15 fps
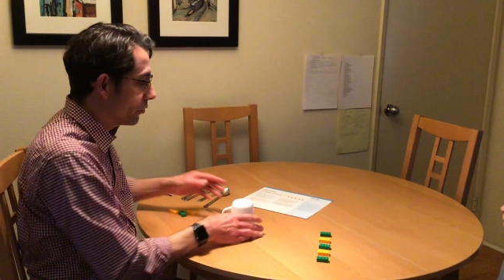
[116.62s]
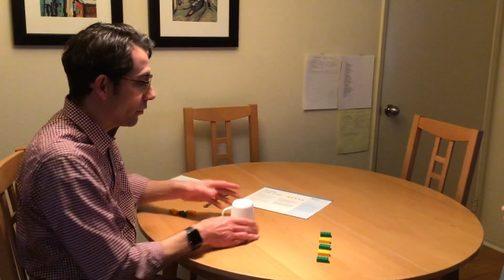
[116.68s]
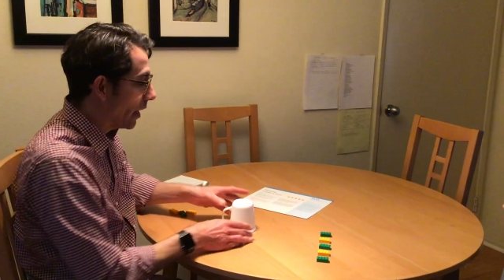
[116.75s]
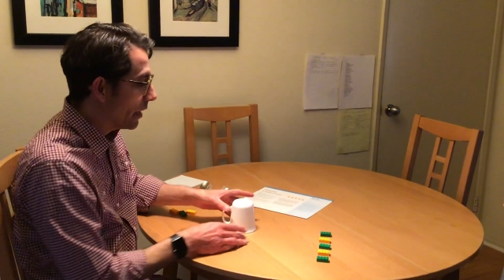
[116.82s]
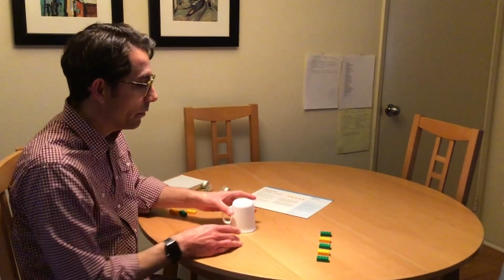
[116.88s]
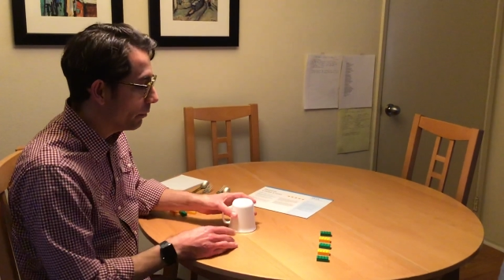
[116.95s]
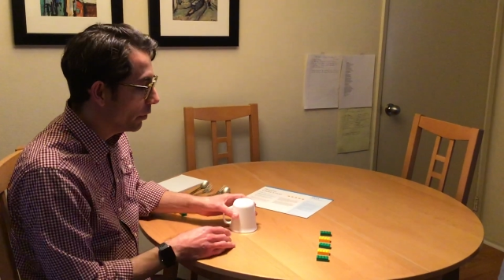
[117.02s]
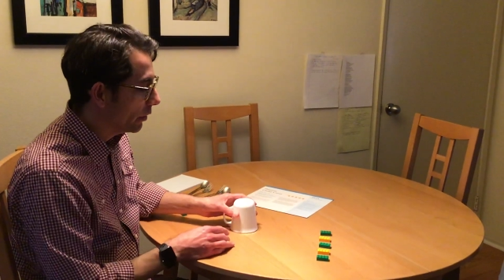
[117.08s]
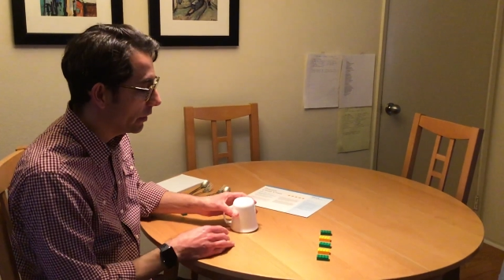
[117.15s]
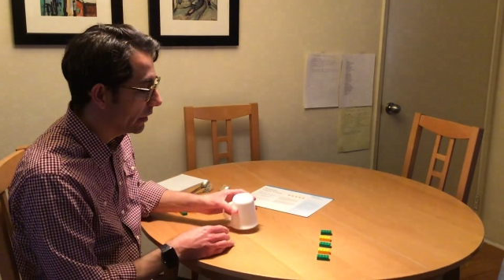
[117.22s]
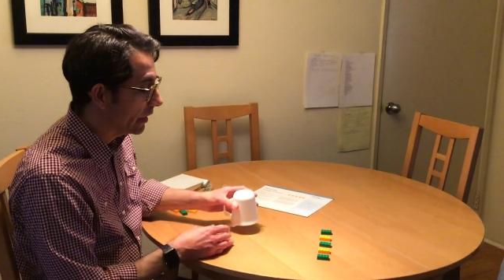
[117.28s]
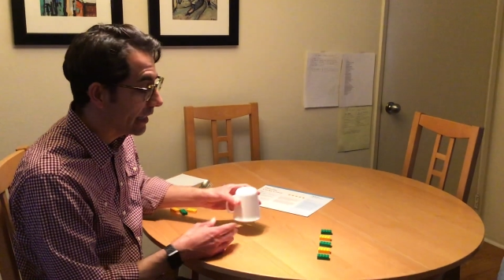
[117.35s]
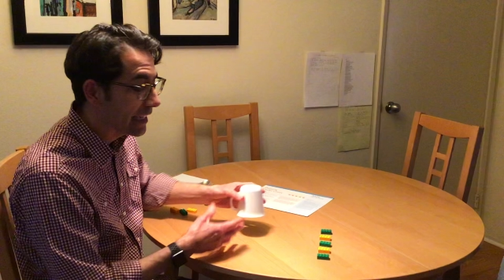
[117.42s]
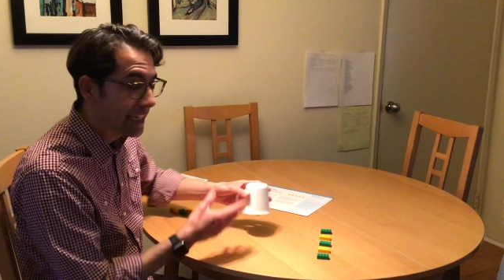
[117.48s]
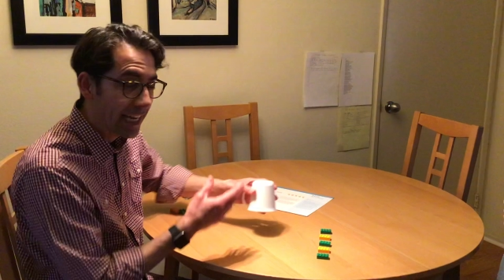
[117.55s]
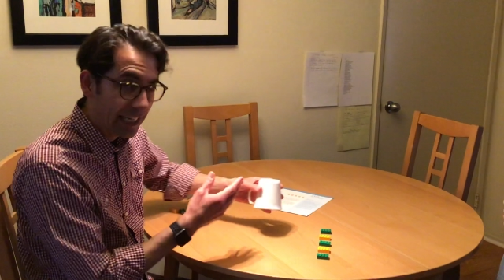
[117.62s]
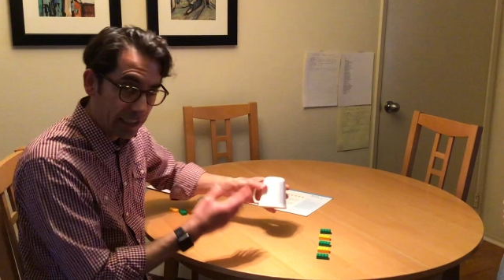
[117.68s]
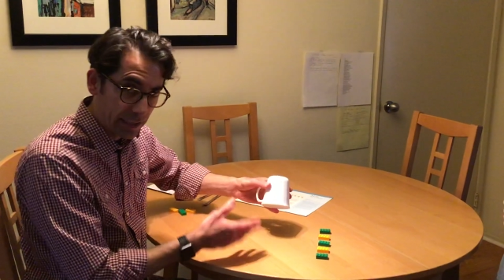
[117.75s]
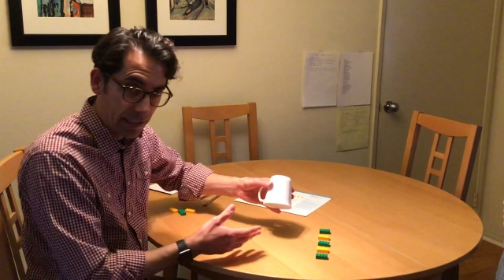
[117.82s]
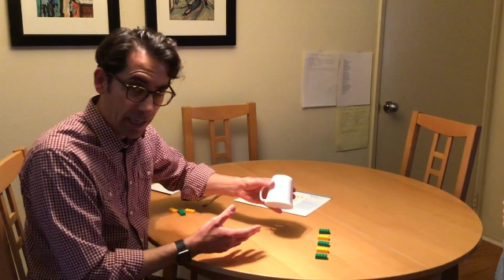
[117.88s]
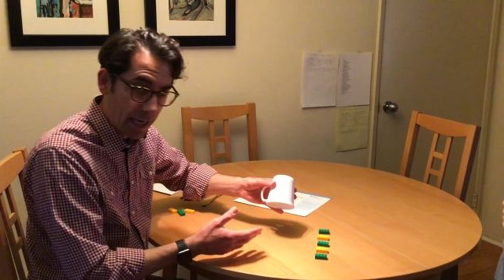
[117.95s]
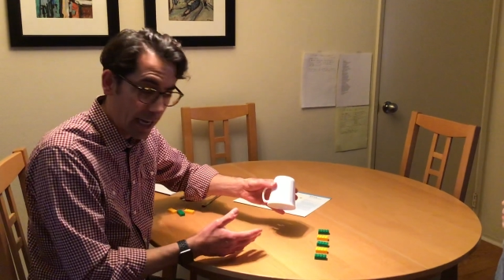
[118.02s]
try to put the
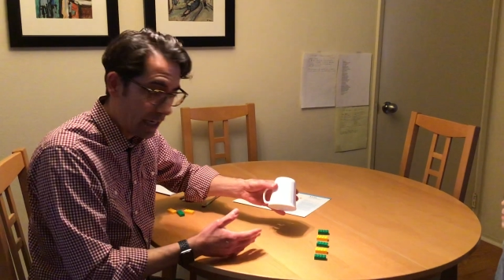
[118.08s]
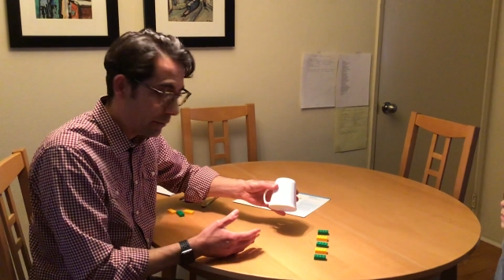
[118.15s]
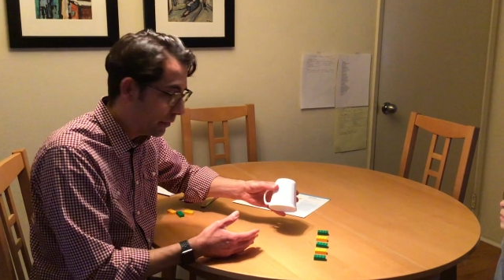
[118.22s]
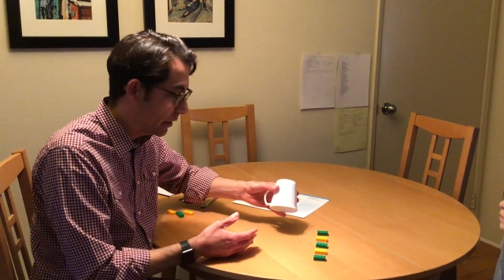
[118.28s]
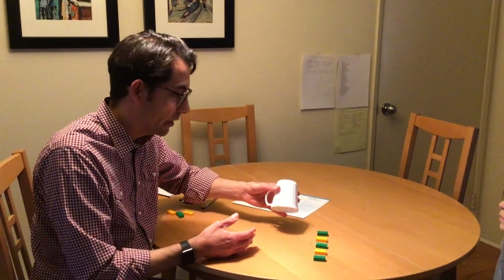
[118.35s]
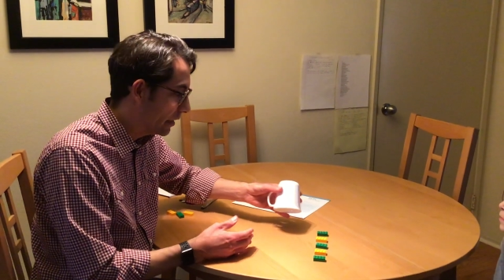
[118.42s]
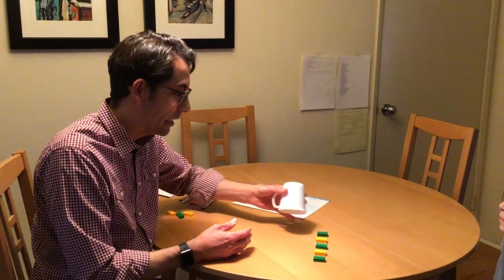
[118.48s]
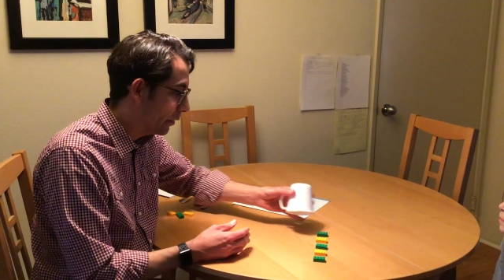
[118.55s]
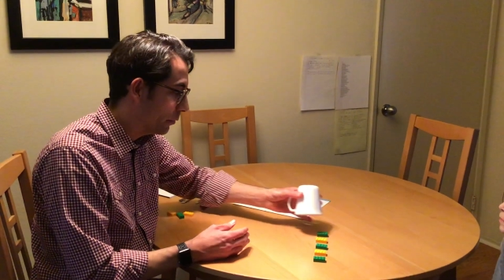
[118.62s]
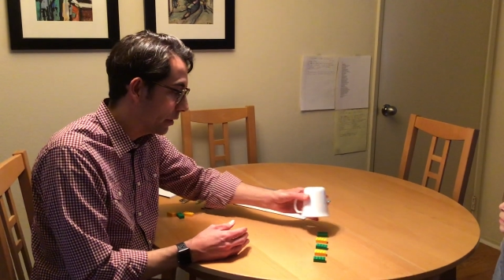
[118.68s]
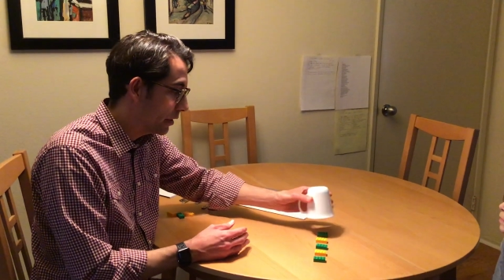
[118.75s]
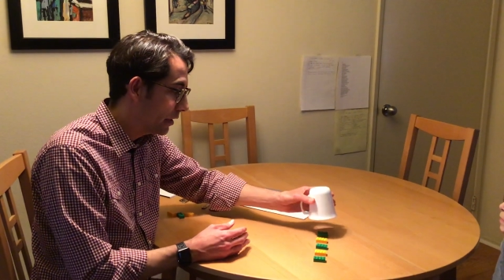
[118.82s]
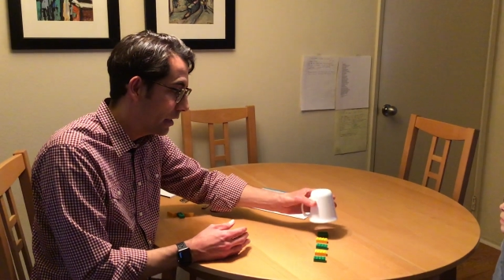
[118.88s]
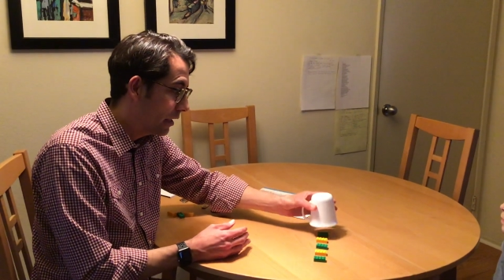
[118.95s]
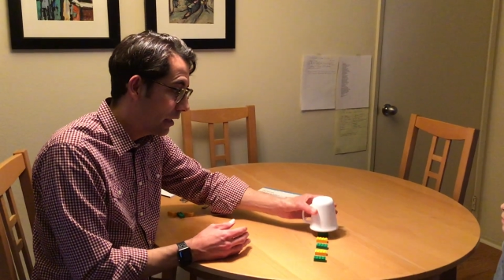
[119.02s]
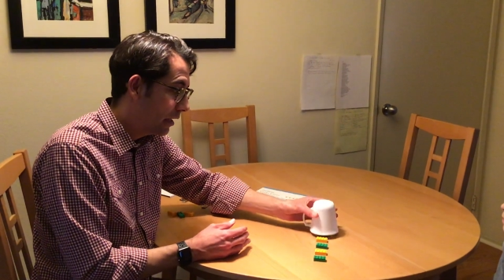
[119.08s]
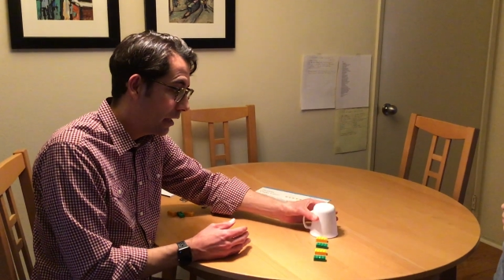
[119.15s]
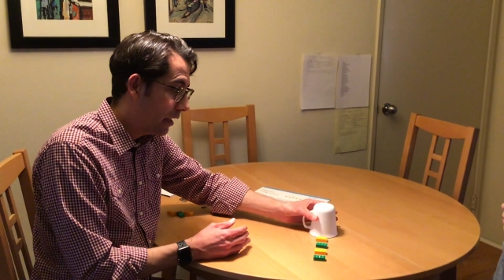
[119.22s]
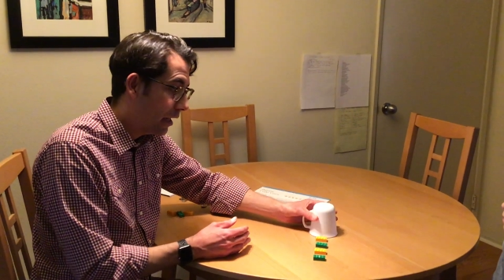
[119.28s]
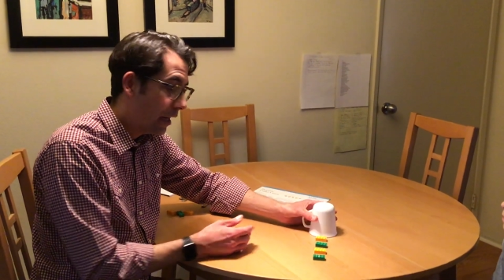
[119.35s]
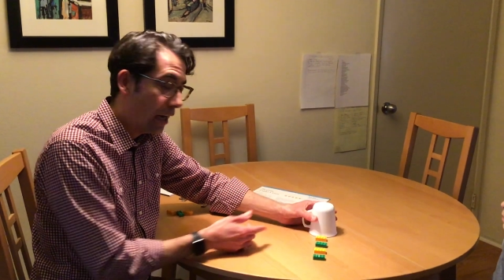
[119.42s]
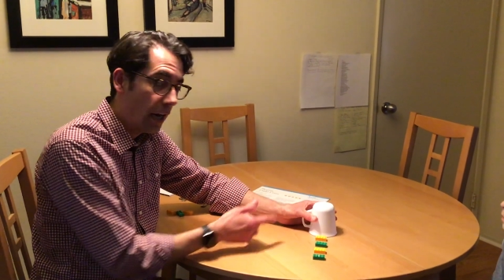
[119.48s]
next item in the sequence
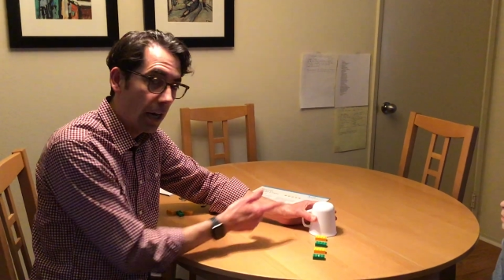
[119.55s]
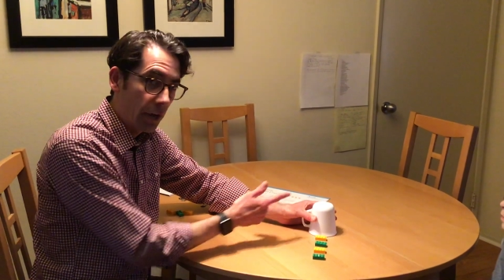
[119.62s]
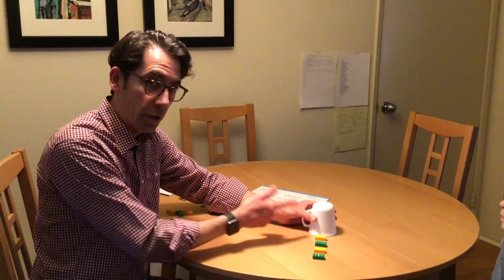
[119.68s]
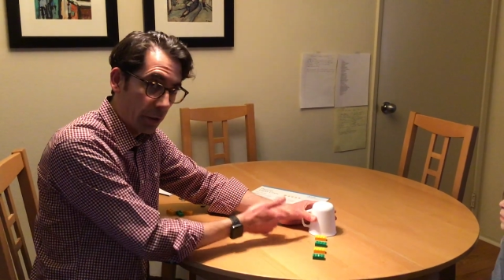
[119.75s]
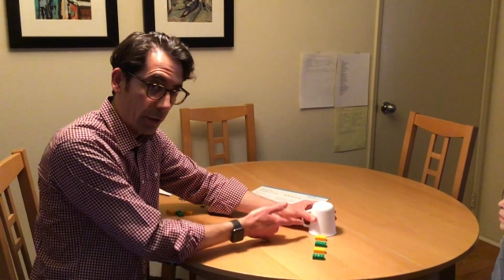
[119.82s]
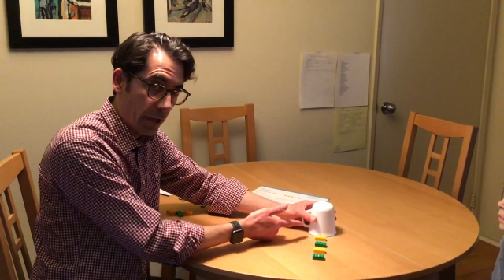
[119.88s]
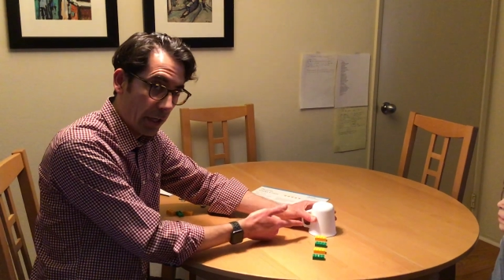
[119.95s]
under